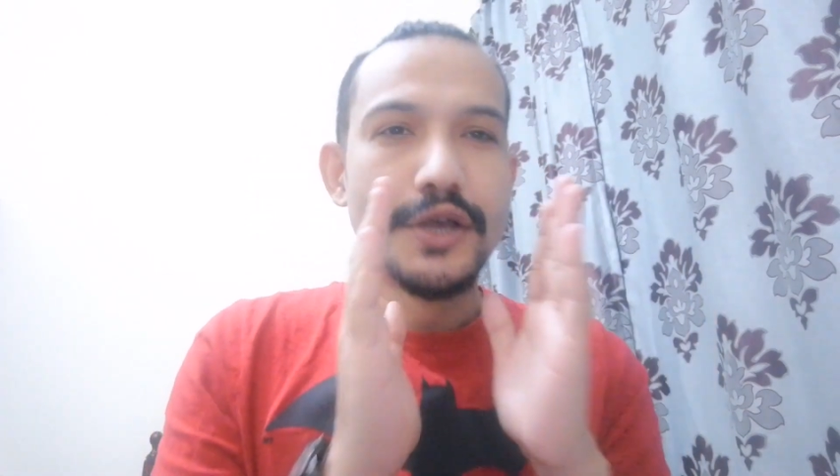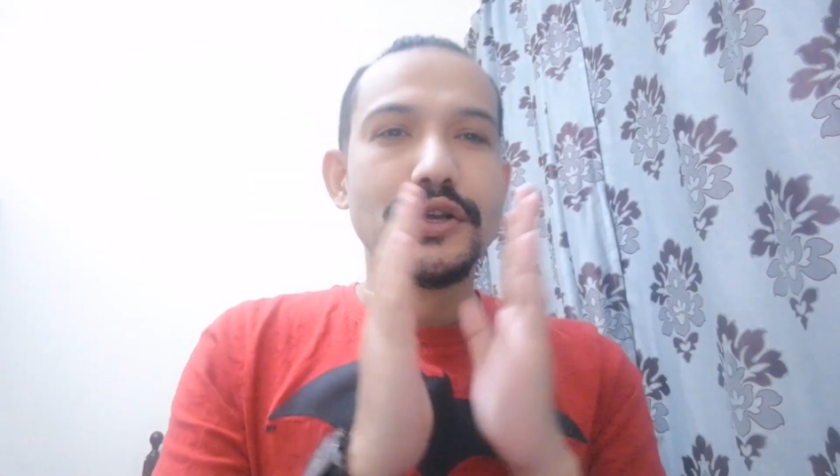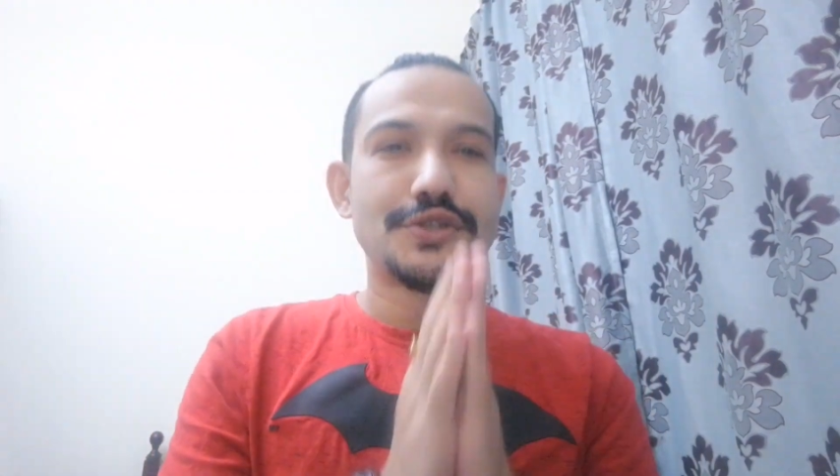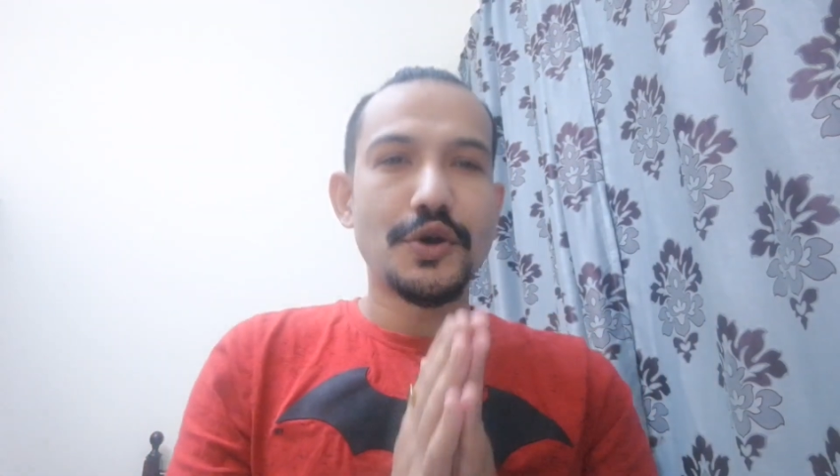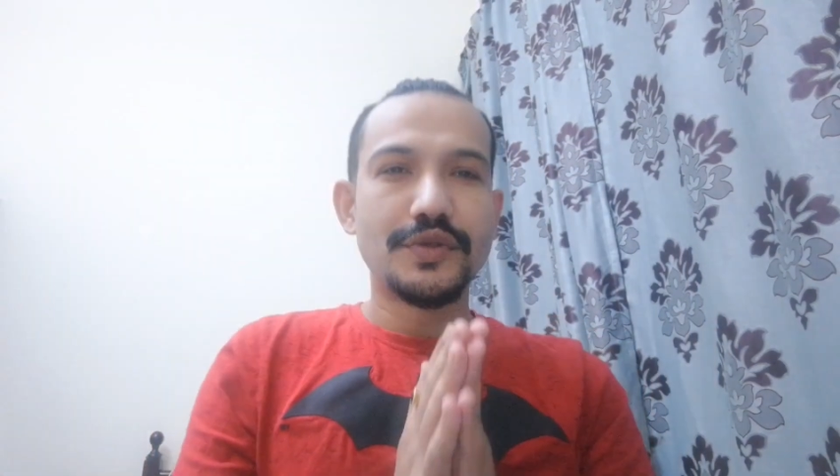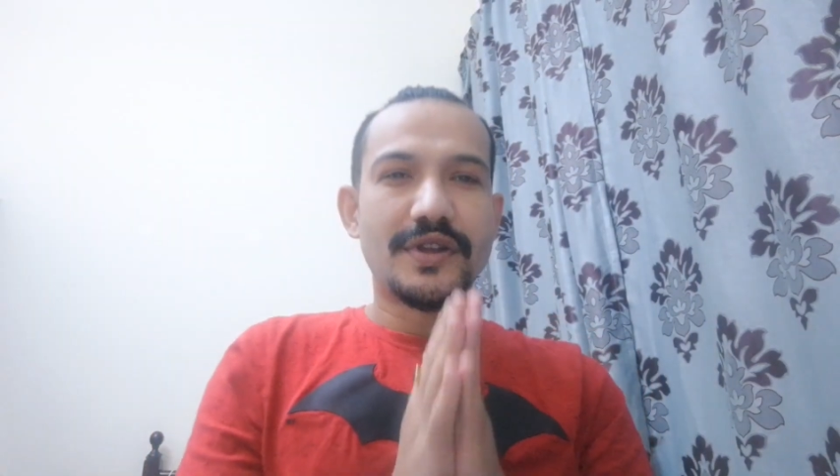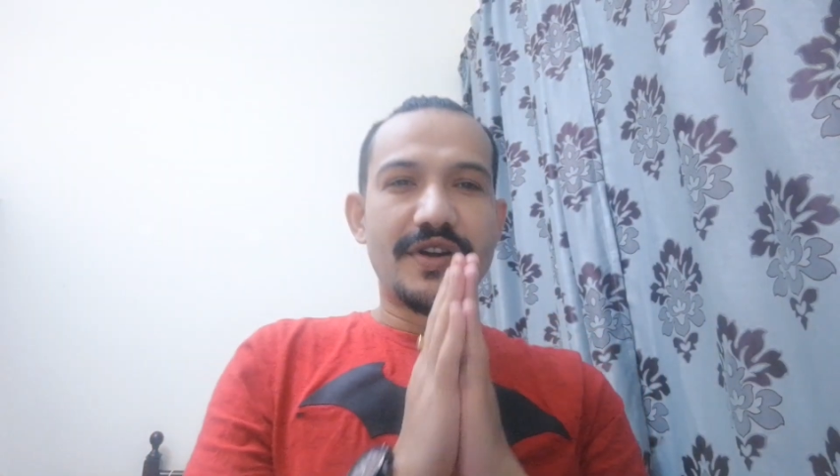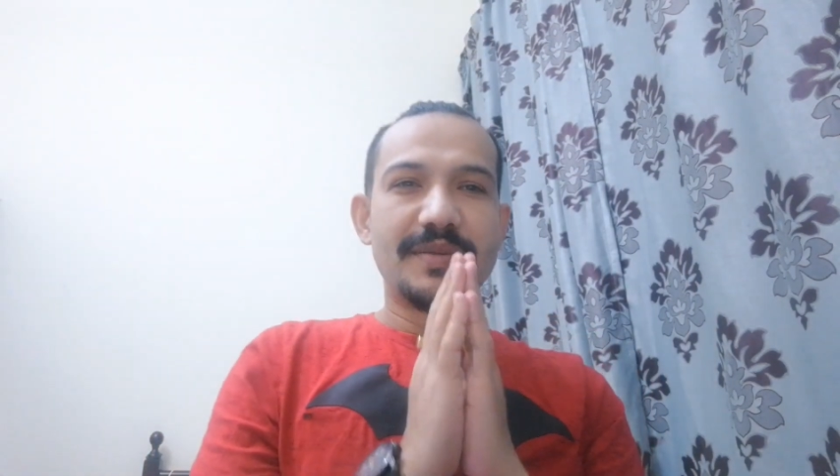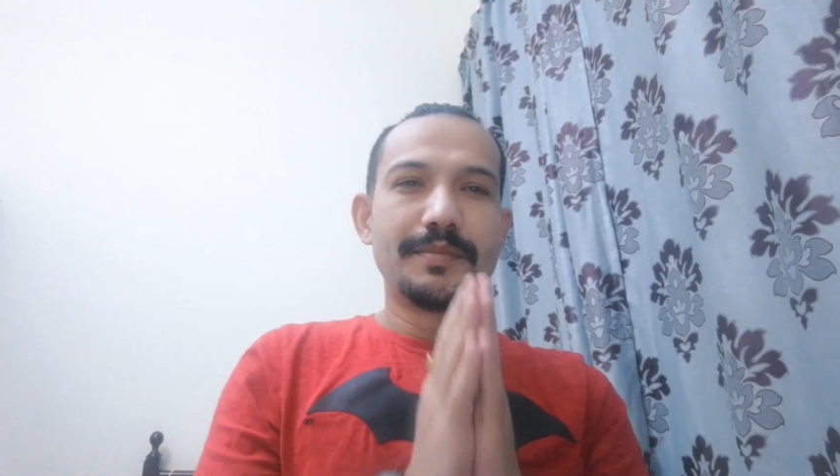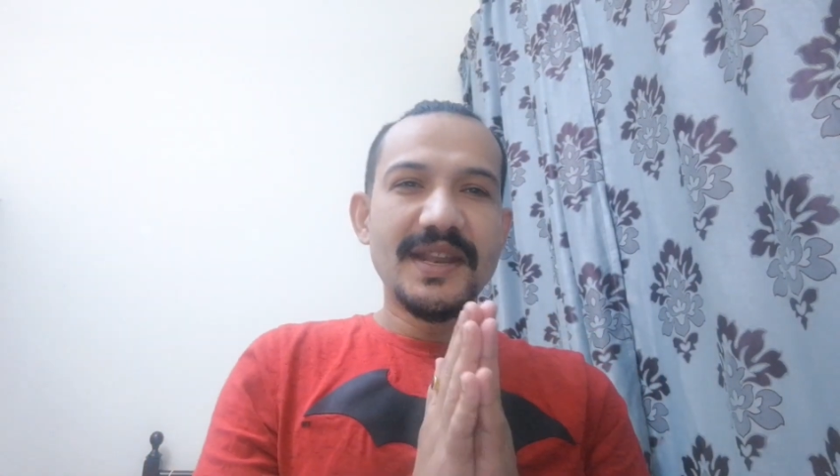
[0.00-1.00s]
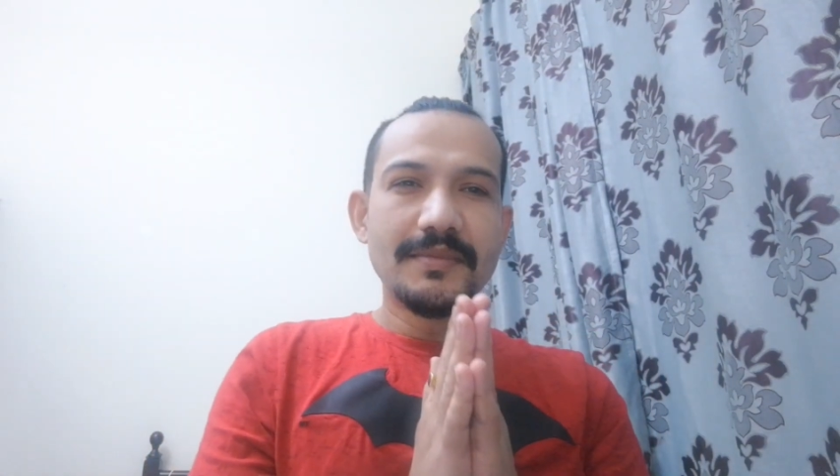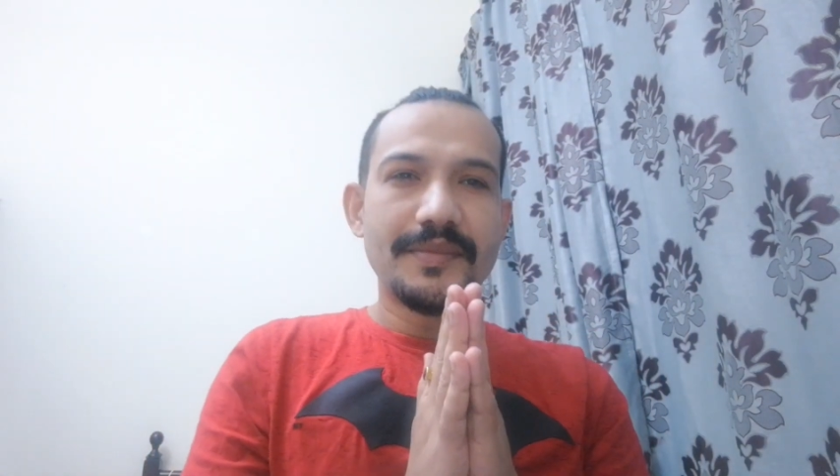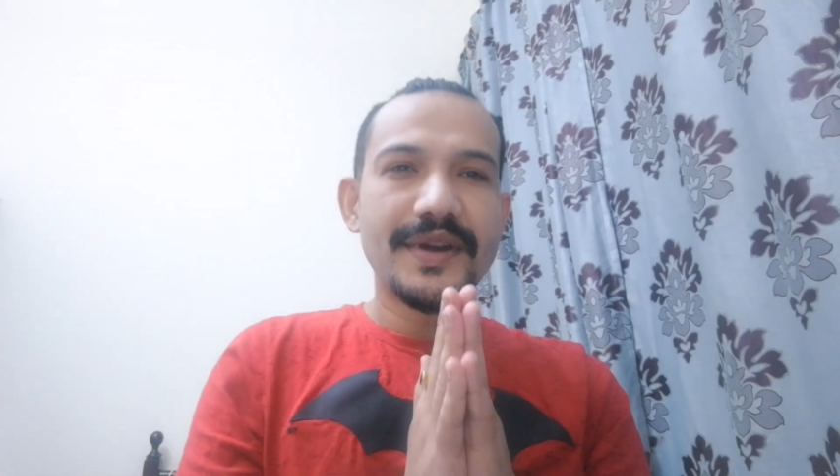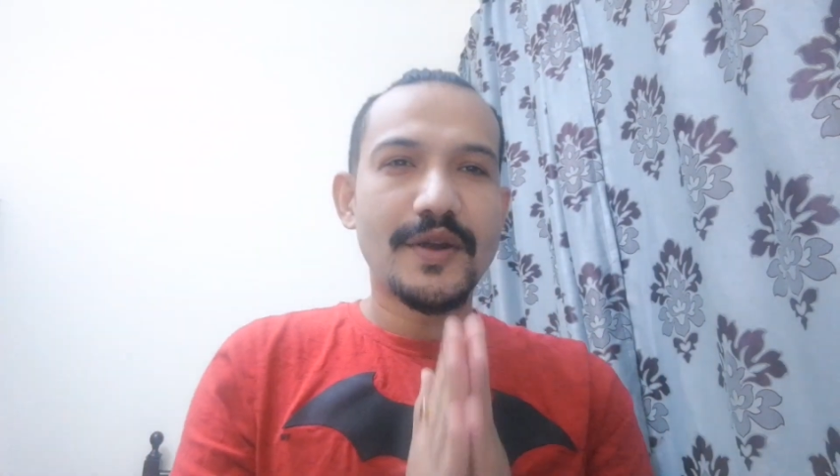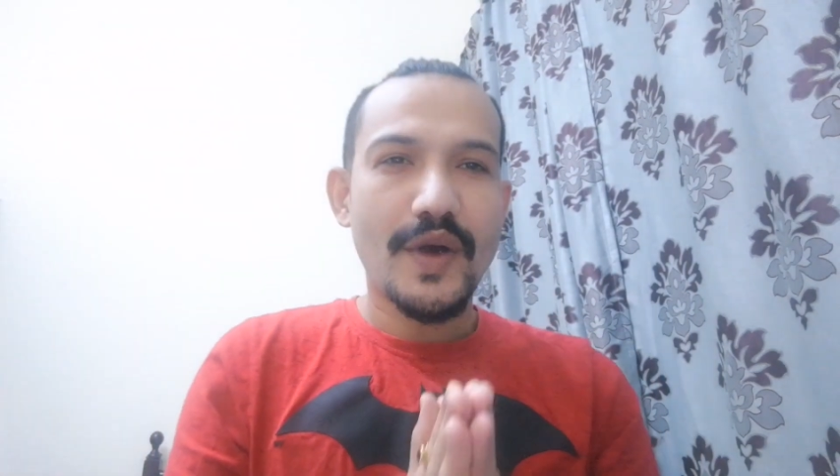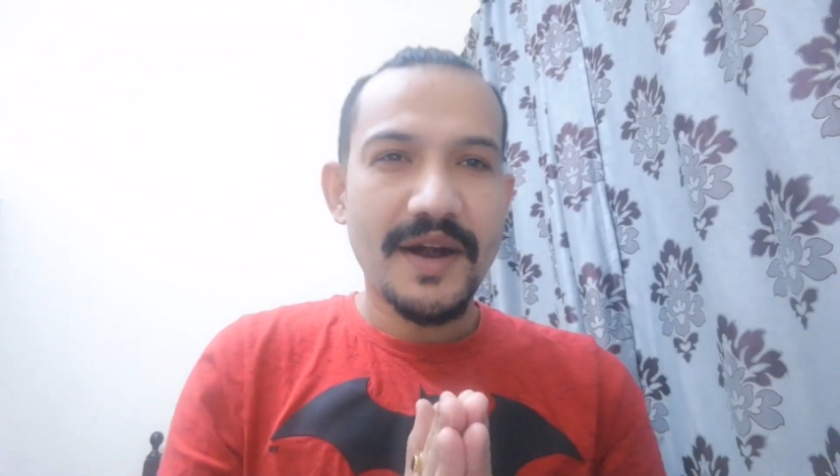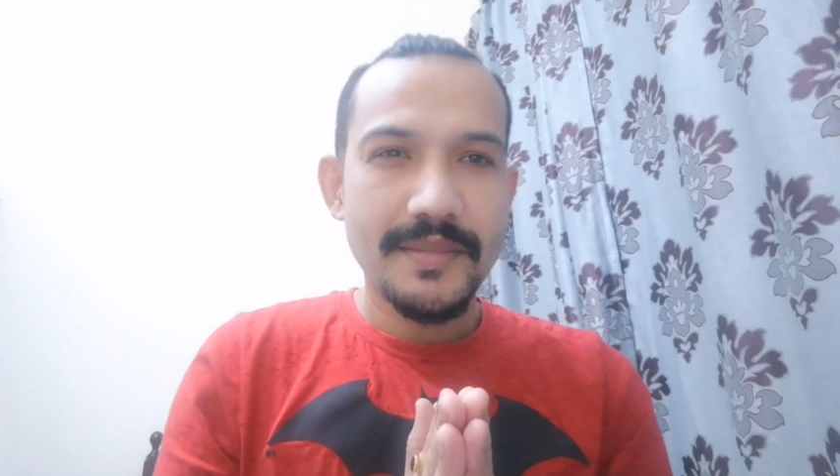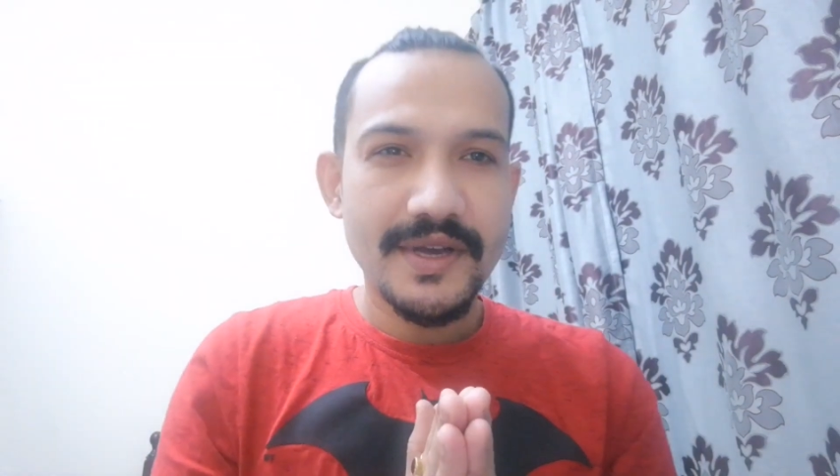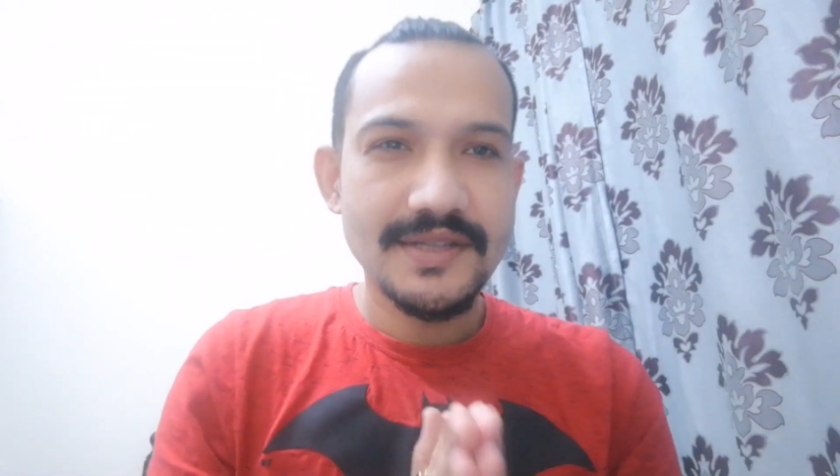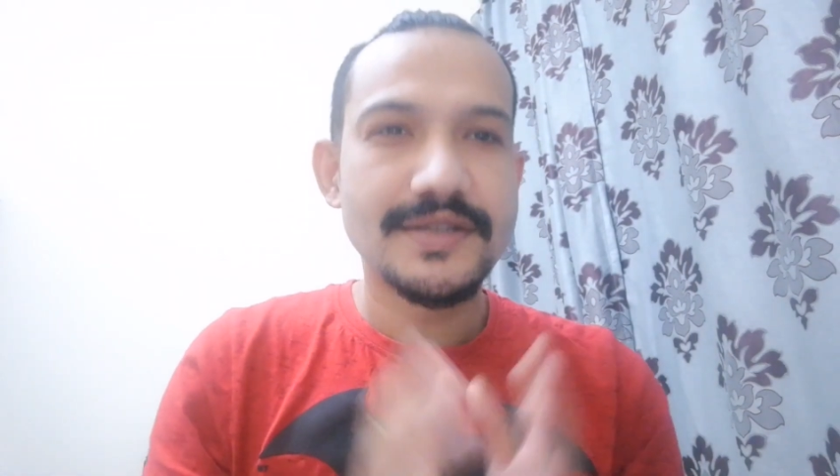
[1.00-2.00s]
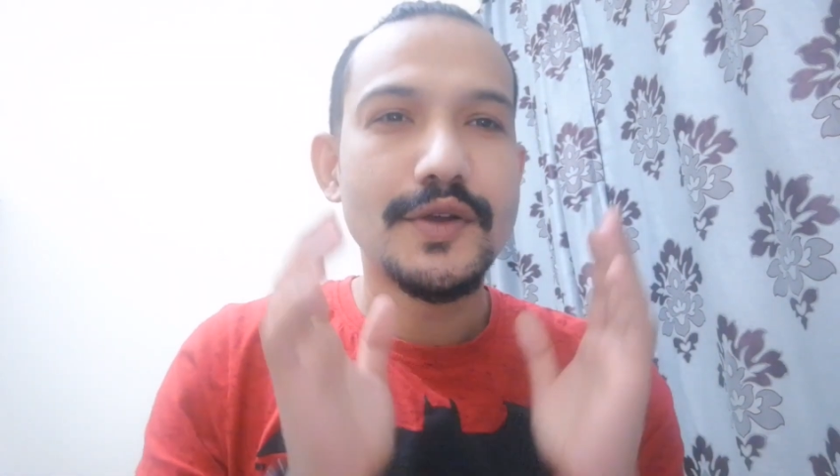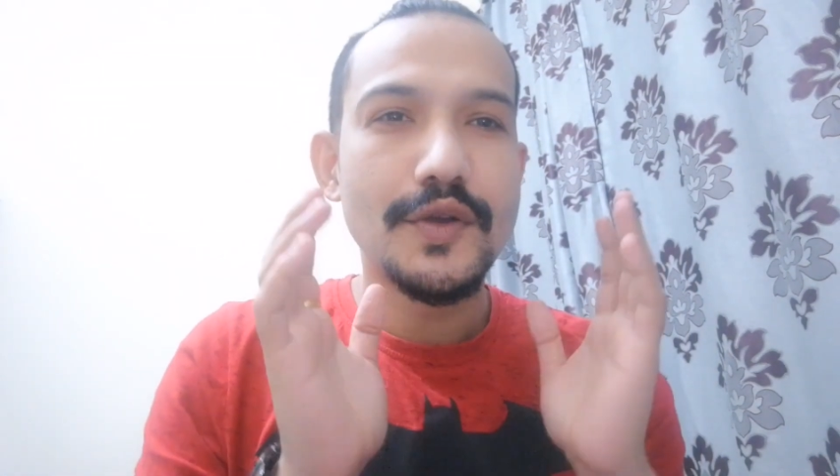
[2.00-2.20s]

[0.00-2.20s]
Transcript: so the minimum requirement